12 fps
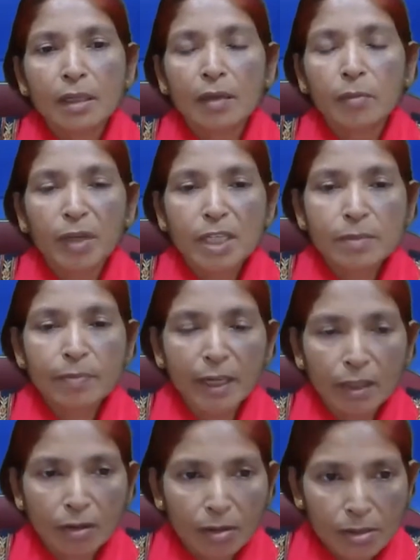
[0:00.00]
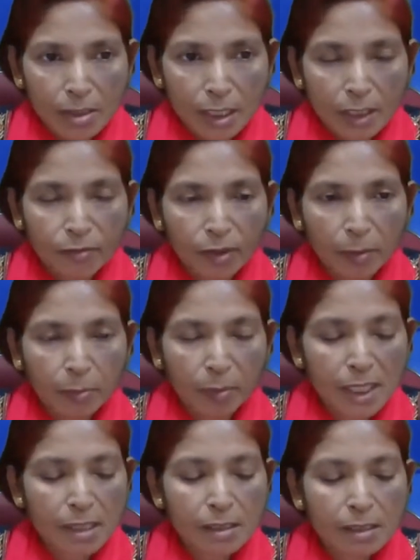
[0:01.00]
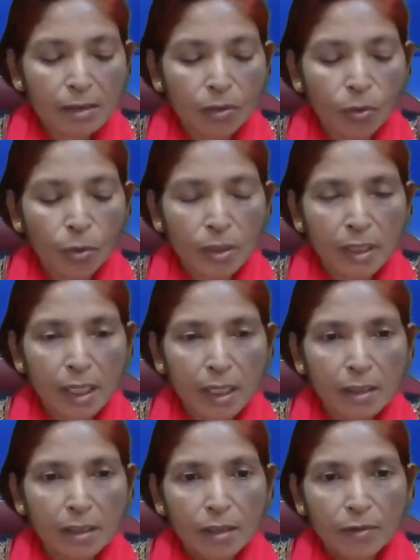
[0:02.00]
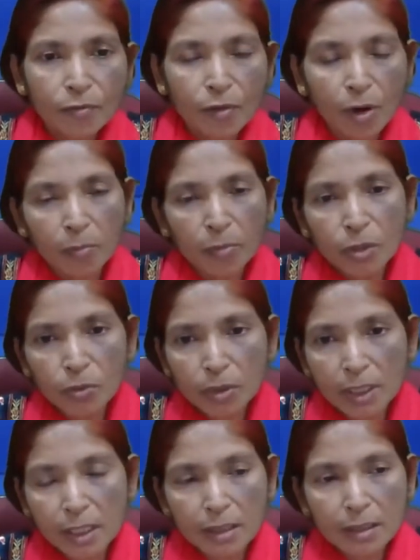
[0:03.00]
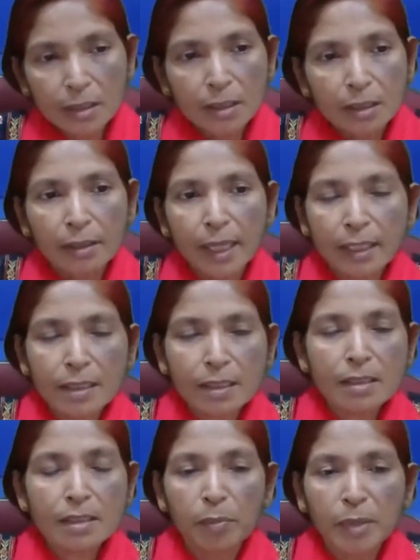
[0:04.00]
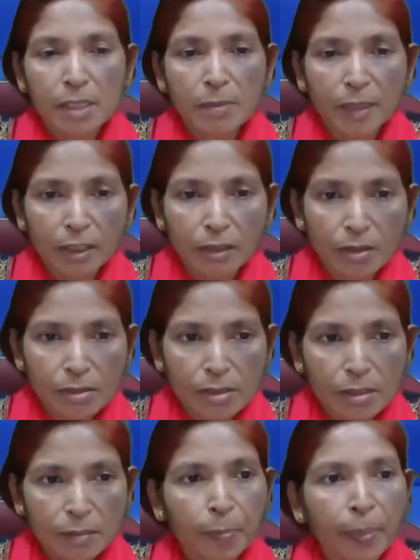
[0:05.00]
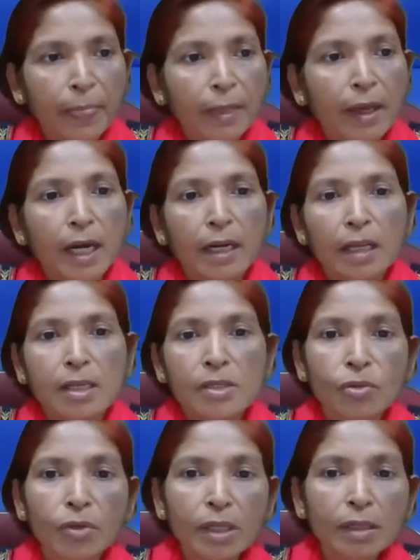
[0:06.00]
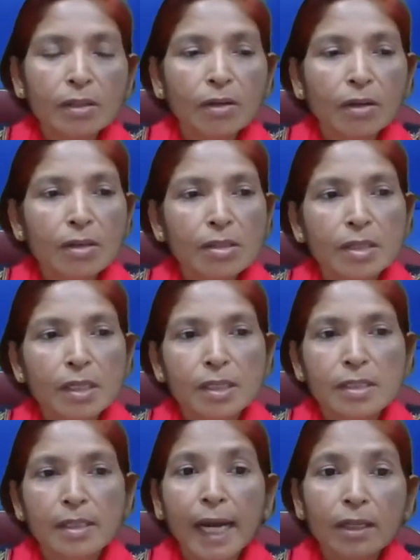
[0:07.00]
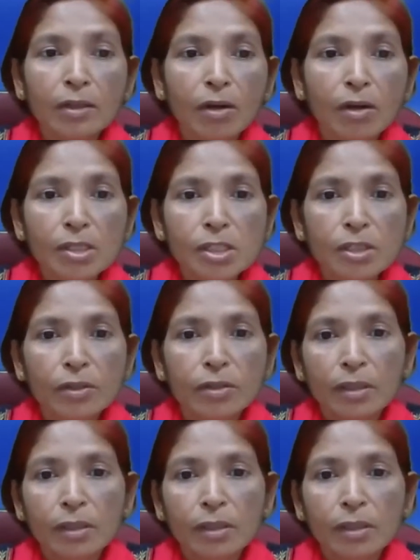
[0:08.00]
replacement cost. If you replace old thing from new thing, that is replacement cost. And historical cost is that cost